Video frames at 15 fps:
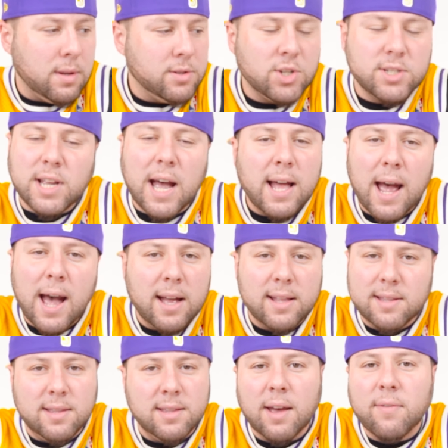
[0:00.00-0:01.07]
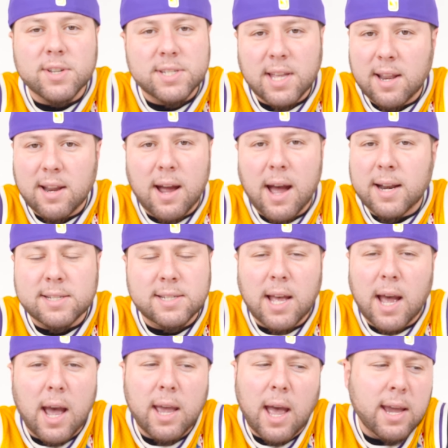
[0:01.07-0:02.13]
Just devastated. Honestly,
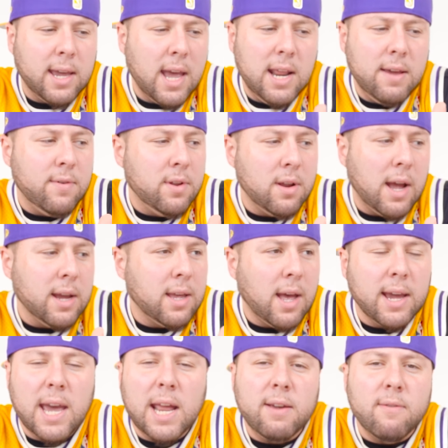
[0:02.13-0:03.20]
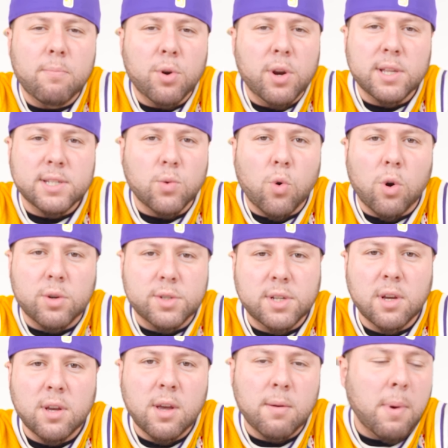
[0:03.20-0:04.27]
I can't even put it into
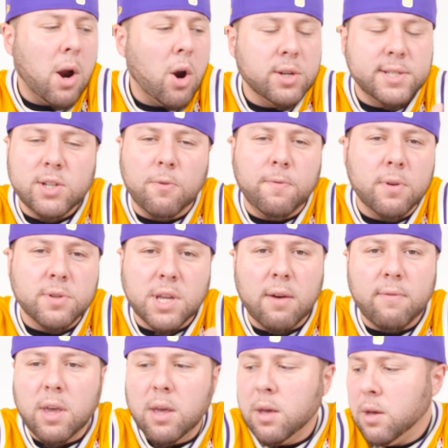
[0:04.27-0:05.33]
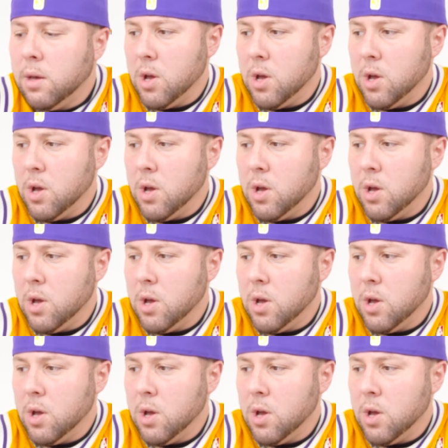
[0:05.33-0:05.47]
words. My heart still feels heavy.